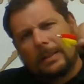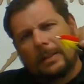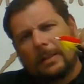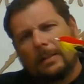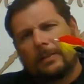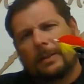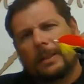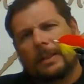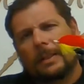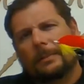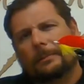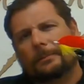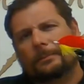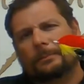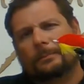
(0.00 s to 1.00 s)
over there.
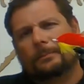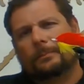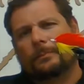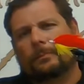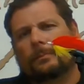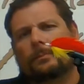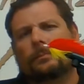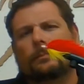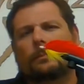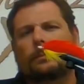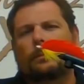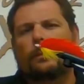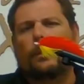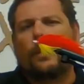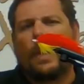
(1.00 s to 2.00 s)

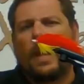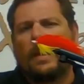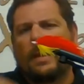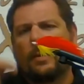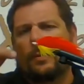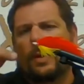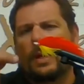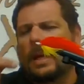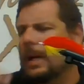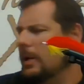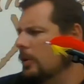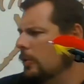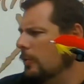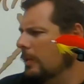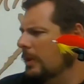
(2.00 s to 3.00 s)
And then what I
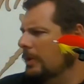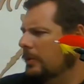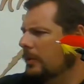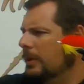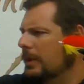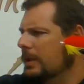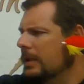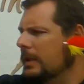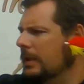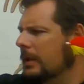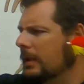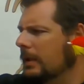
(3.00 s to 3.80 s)
normally do is